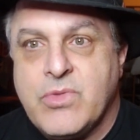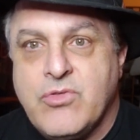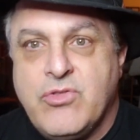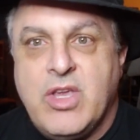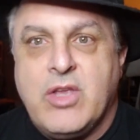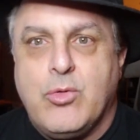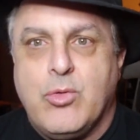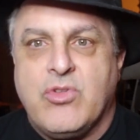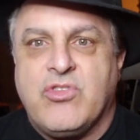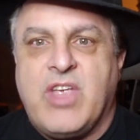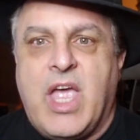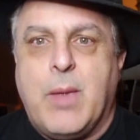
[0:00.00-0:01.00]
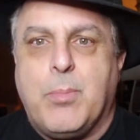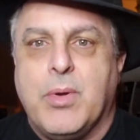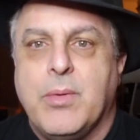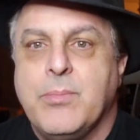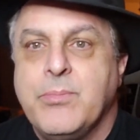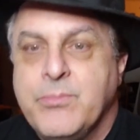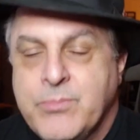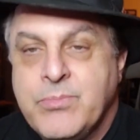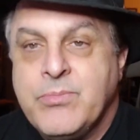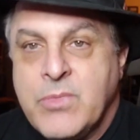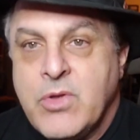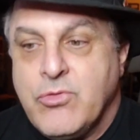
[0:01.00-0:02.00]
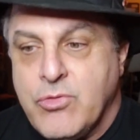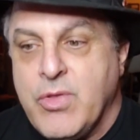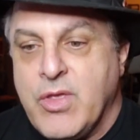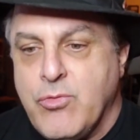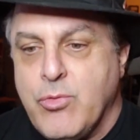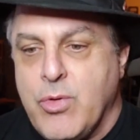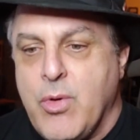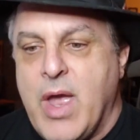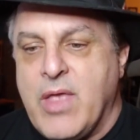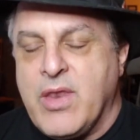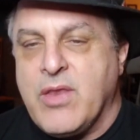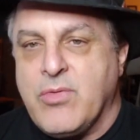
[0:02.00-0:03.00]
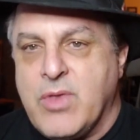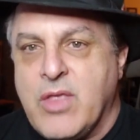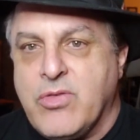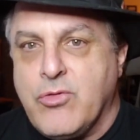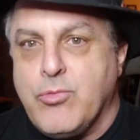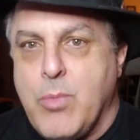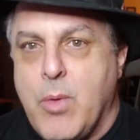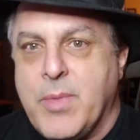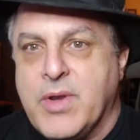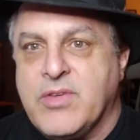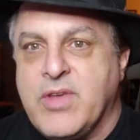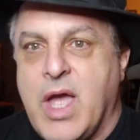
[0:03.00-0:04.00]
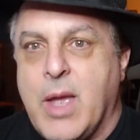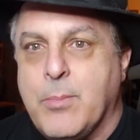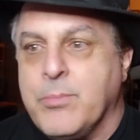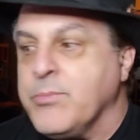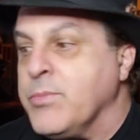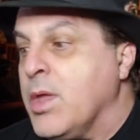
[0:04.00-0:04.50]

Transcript: seek to escape. So that's where they're at this moment in time.